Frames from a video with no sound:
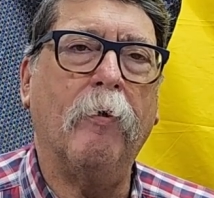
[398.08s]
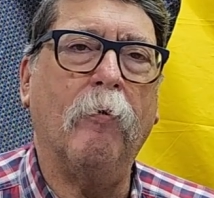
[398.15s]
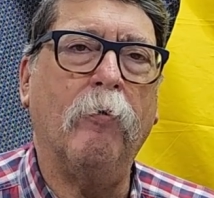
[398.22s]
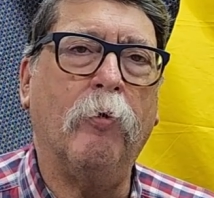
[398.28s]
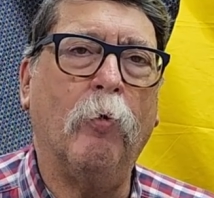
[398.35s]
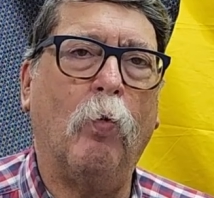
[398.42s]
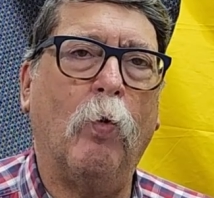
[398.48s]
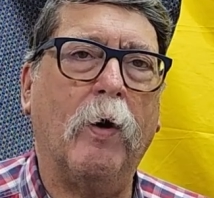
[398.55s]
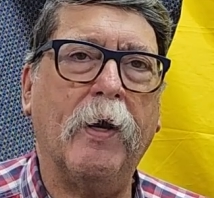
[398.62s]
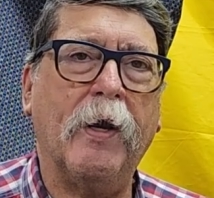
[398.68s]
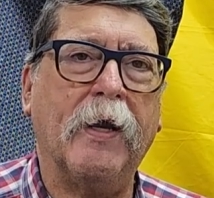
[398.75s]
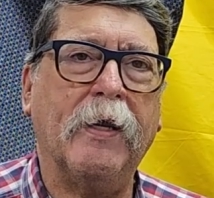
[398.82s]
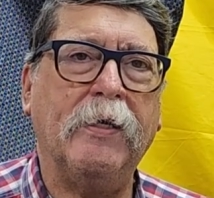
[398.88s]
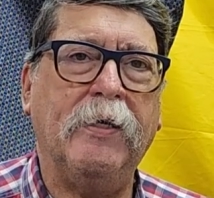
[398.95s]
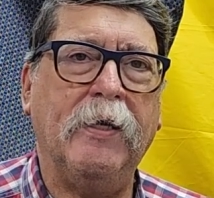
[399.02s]
the one
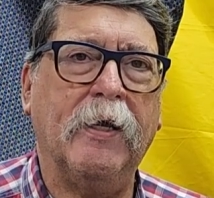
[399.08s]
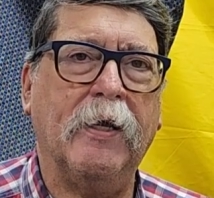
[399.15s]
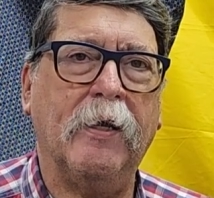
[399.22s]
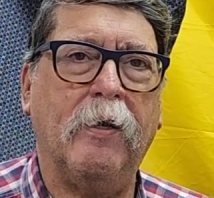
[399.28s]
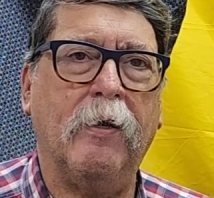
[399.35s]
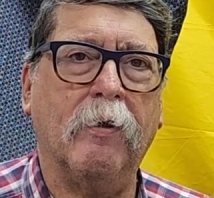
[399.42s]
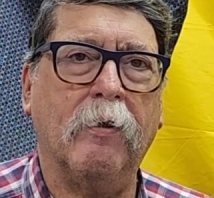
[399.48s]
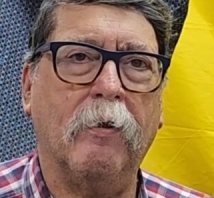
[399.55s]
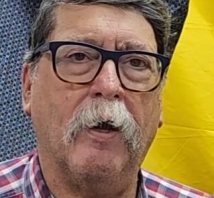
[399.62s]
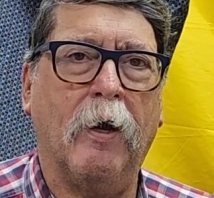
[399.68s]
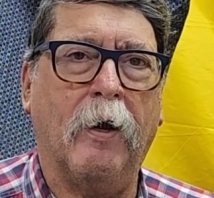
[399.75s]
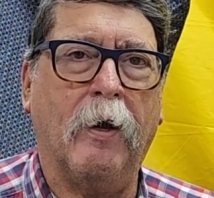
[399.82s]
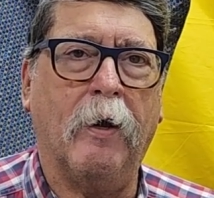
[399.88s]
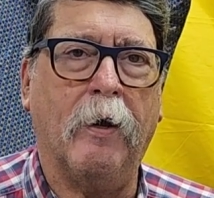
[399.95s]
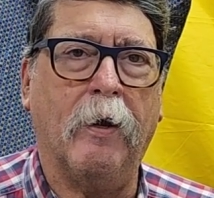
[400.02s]
I did
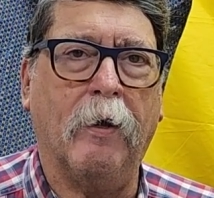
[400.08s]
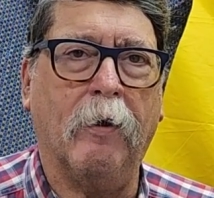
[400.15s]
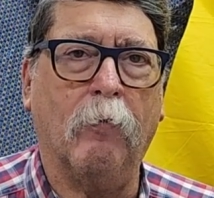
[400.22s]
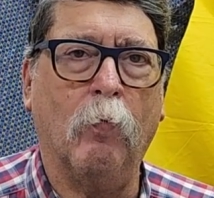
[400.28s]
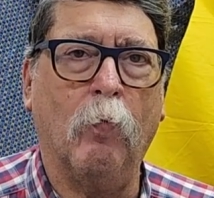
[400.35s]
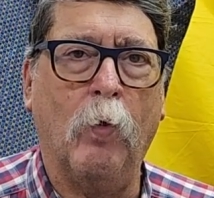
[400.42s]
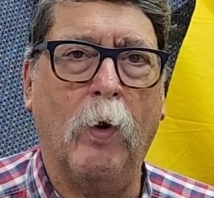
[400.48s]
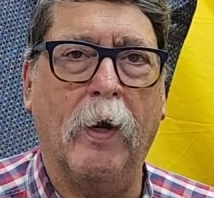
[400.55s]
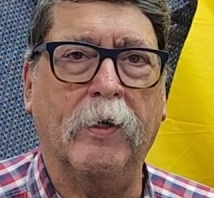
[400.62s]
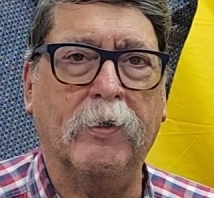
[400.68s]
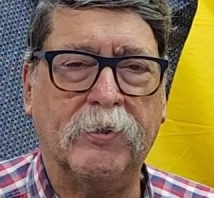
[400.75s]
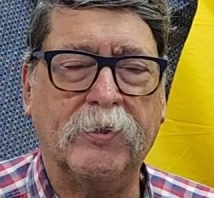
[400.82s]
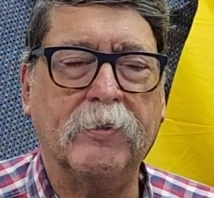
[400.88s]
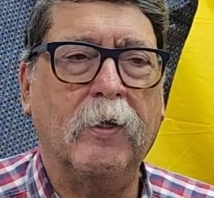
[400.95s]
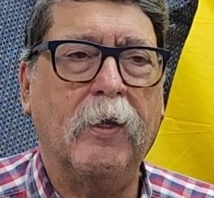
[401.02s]

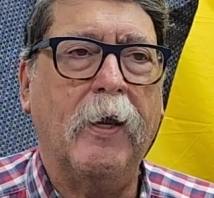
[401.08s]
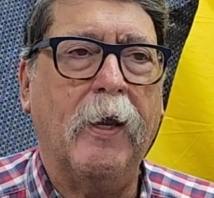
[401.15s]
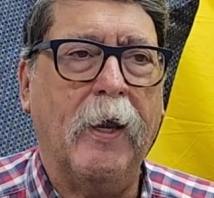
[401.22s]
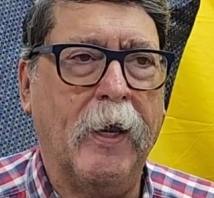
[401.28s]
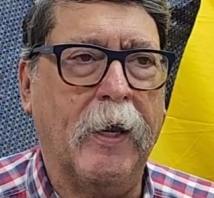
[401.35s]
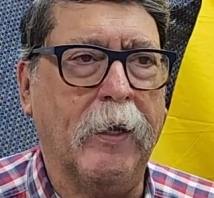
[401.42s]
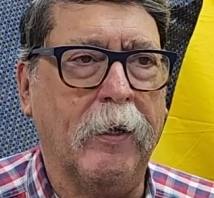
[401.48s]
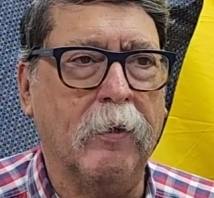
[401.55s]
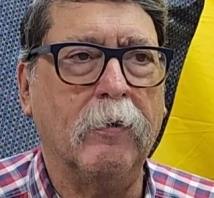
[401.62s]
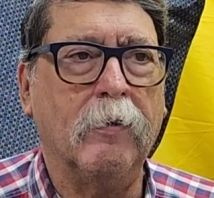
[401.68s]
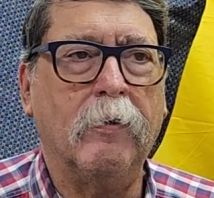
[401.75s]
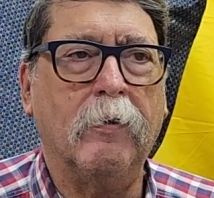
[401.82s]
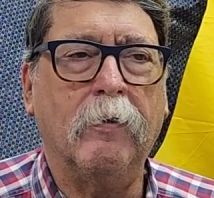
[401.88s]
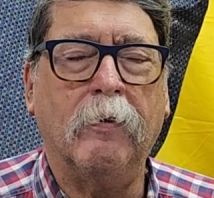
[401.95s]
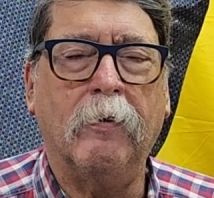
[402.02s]
was, hey,
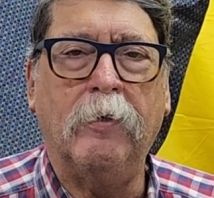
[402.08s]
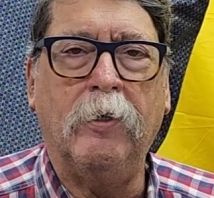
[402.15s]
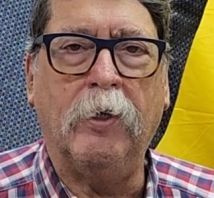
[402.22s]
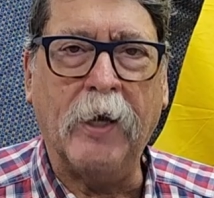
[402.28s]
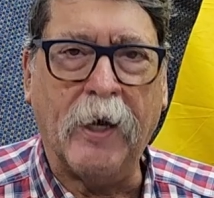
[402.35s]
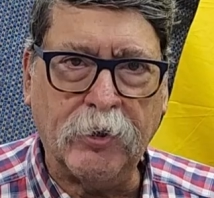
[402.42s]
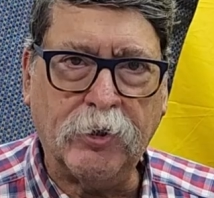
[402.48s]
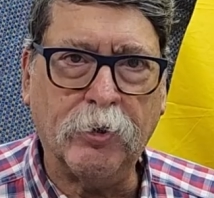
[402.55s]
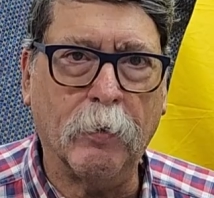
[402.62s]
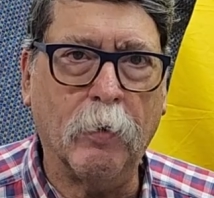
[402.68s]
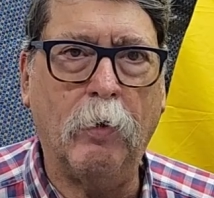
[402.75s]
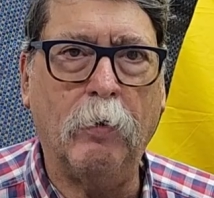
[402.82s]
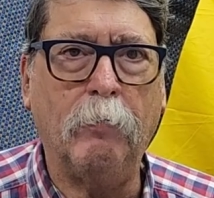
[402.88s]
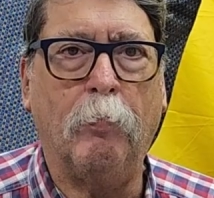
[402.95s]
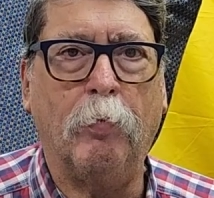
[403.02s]
you got your
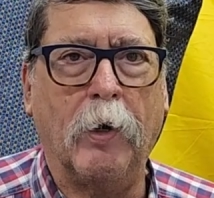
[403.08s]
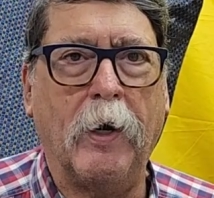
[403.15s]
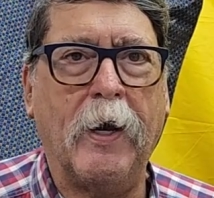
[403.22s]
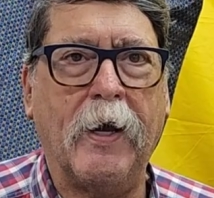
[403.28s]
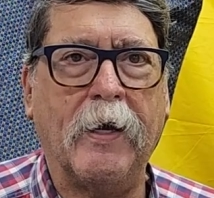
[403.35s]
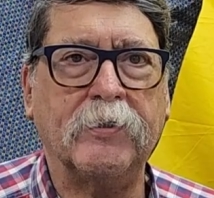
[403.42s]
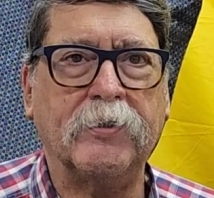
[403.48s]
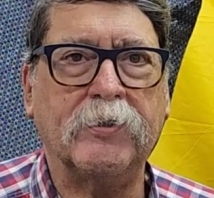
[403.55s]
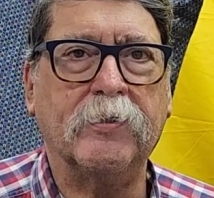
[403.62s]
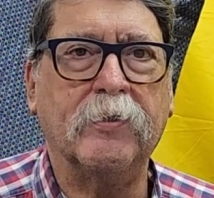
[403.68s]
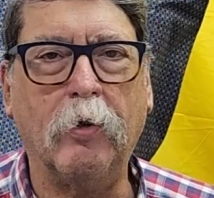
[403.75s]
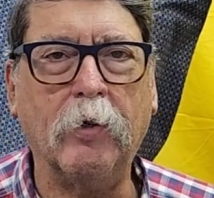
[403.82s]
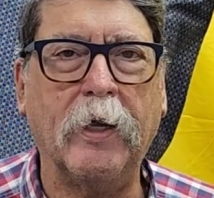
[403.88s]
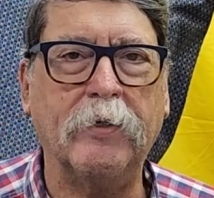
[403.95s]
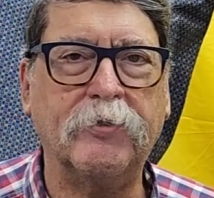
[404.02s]
own brass.
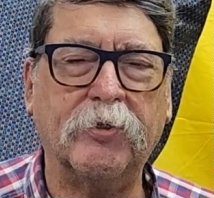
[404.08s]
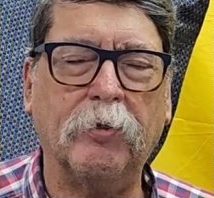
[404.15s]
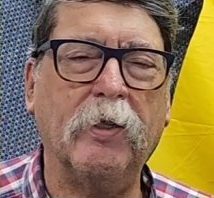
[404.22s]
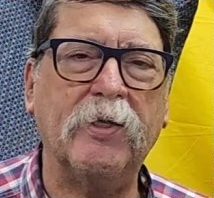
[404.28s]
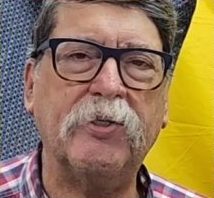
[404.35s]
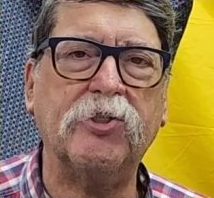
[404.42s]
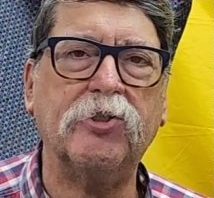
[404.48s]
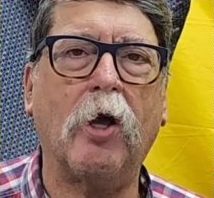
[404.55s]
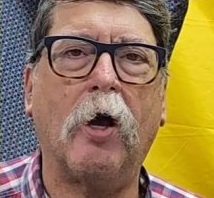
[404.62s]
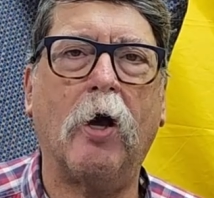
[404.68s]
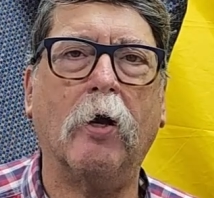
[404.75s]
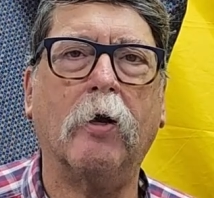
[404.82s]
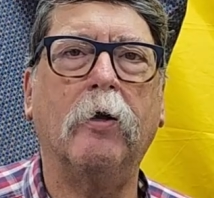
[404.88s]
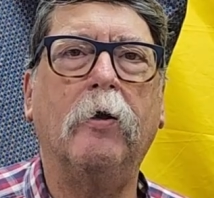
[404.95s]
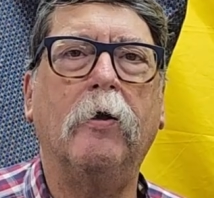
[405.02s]
Okay, so let's
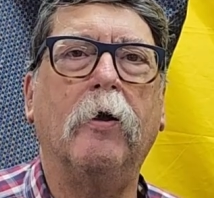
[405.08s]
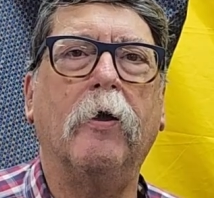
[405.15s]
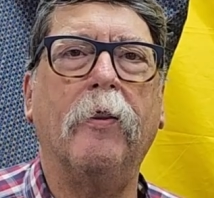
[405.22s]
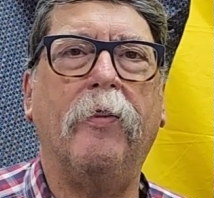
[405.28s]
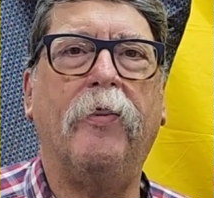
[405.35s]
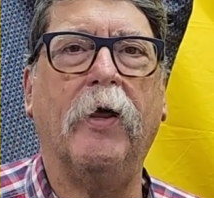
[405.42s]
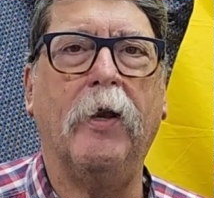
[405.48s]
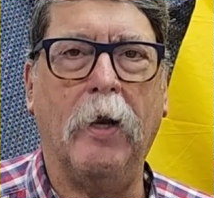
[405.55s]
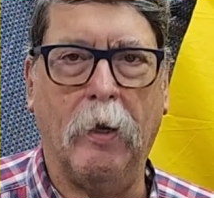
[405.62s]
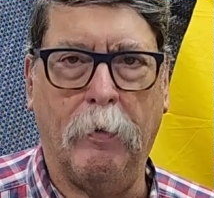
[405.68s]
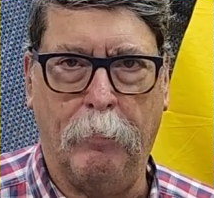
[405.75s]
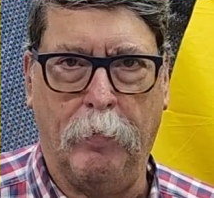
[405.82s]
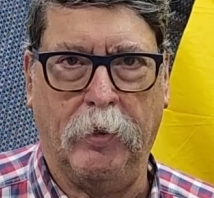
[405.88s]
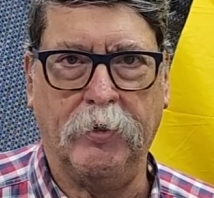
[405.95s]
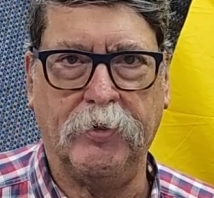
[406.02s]
talk the
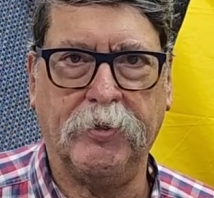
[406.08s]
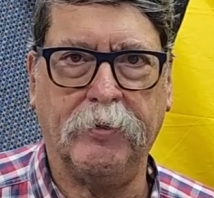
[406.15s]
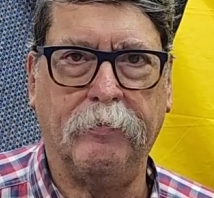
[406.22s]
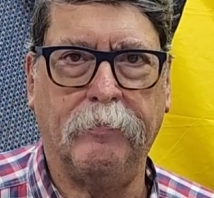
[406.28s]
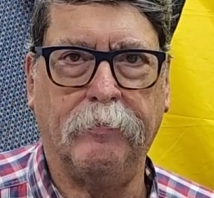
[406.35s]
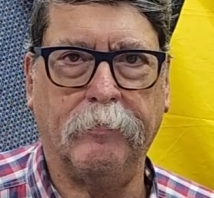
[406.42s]
numbers.